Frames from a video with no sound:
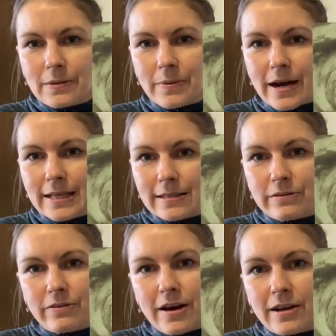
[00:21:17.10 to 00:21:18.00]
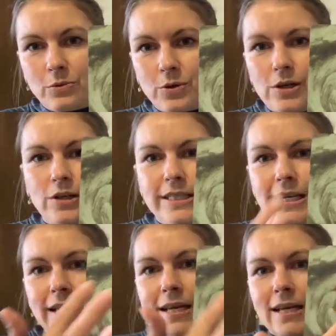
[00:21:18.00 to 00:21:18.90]
Gibran, Divine World.
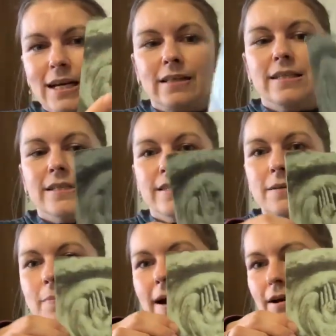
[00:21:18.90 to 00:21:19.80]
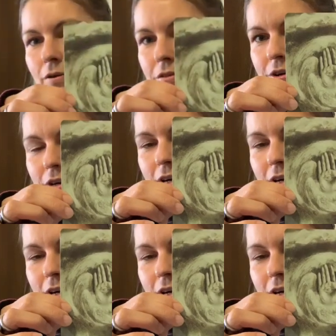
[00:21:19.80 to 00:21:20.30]
And this is the back of the